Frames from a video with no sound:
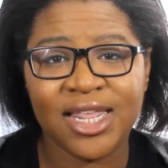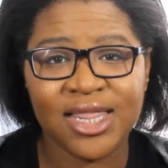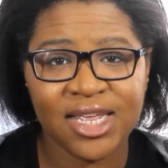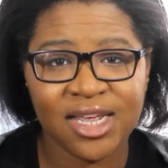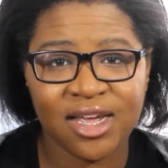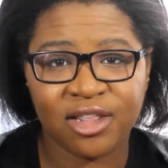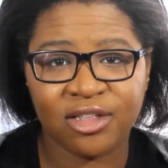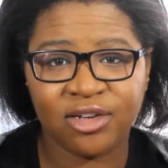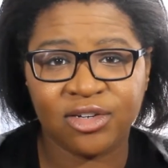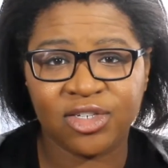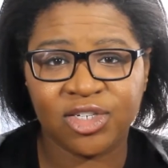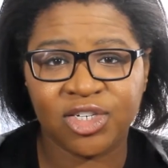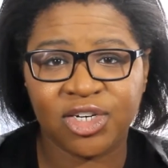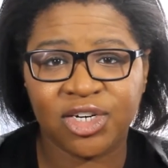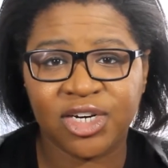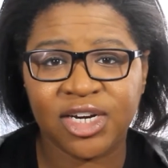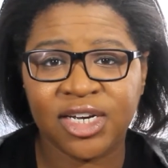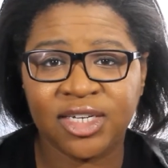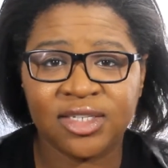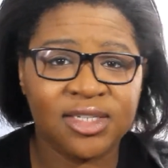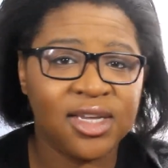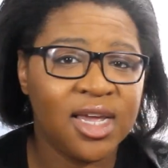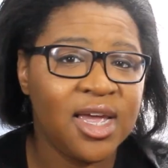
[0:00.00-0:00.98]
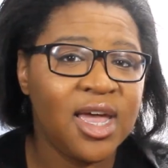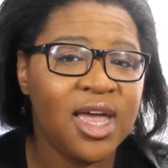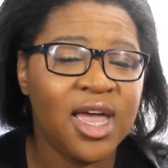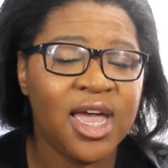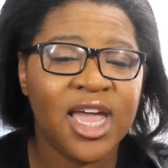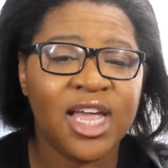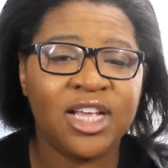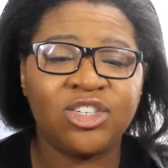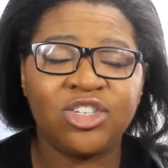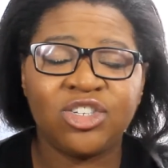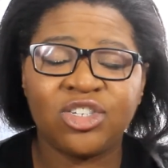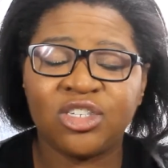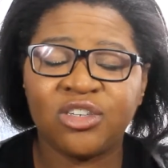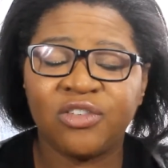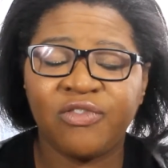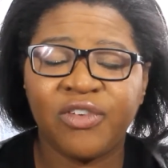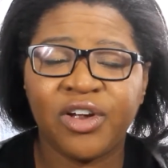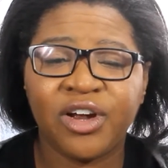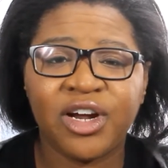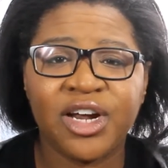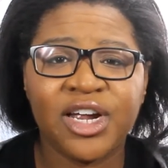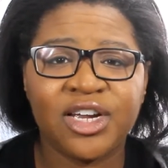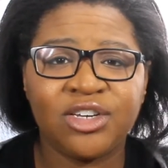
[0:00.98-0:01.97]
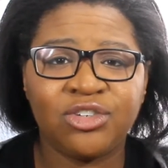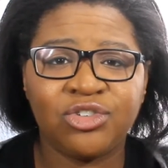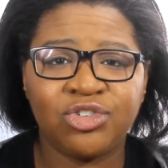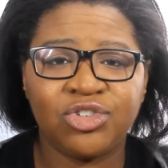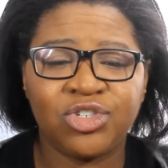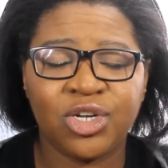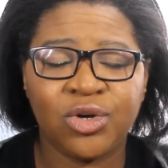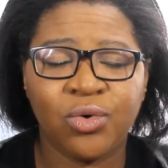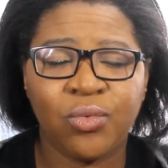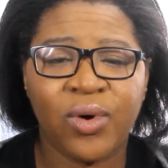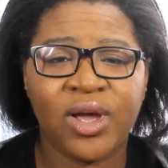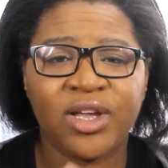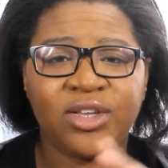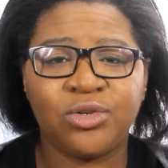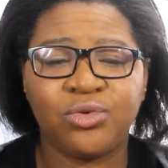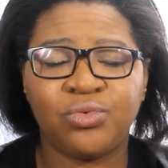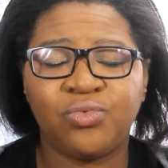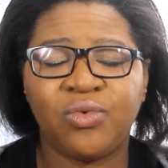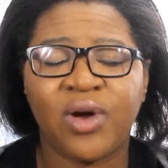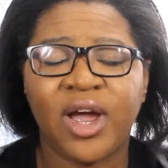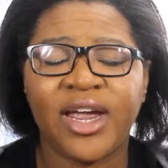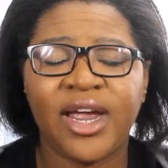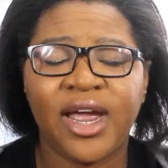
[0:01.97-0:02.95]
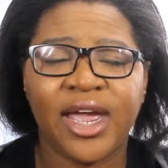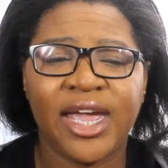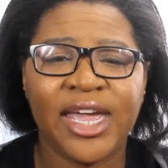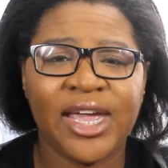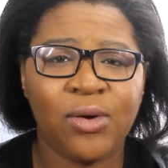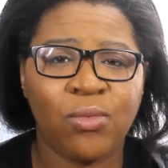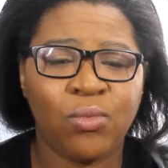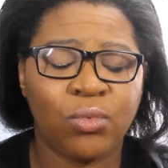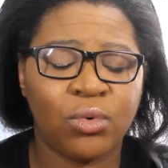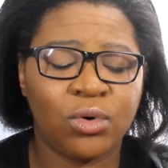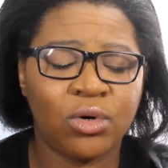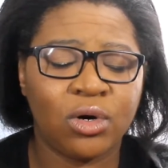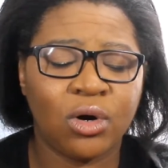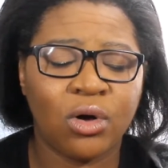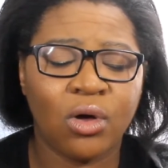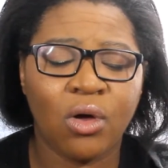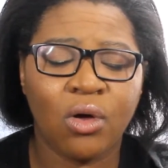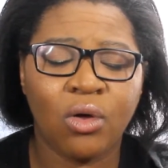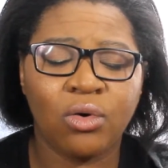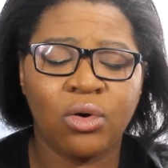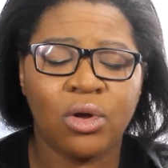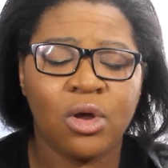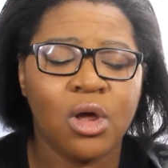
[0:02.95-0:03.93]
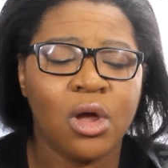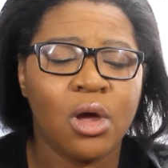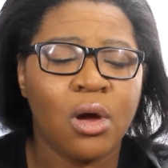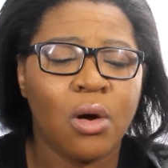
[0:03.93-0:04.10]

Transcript: in the other series. It's just a very interesting way to write a world